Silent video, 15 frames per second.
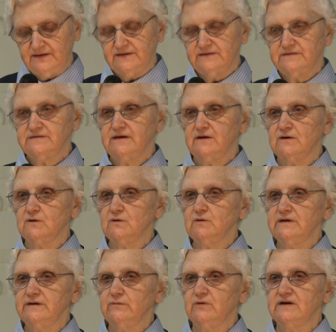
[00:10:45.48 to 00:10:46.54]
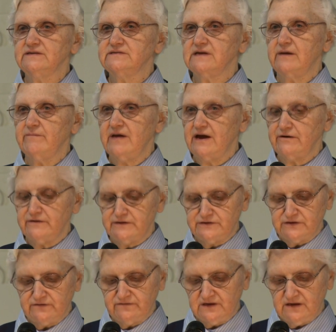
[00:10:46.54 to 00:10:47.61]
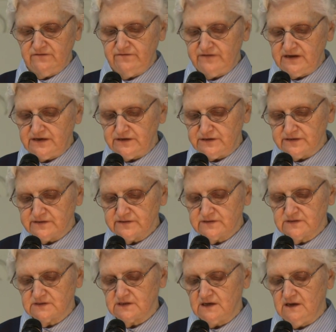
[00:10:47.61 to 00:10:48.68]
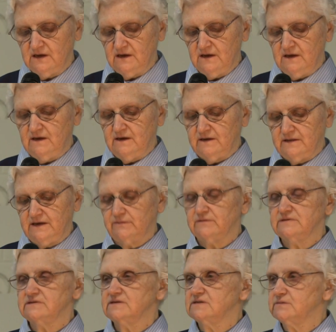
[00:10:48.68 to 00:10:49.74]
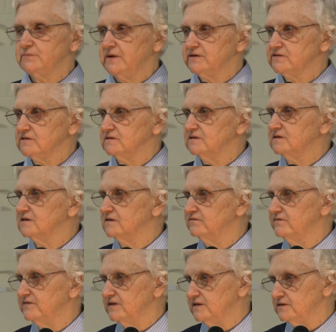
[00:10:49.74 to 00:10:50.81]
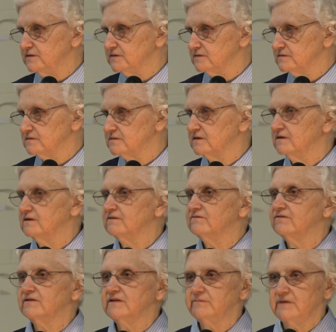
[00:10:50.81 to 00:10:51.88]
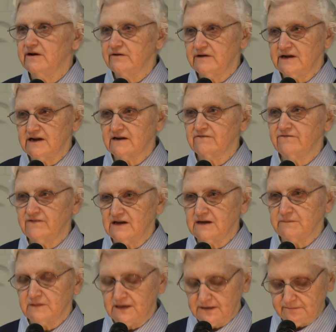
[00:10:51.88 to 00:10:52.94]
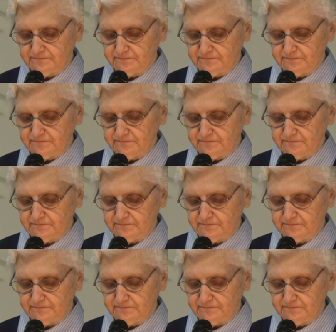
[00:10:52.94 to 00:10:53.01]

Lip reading: So it was a marriage of convenience that was especially convenient for the Mariac family.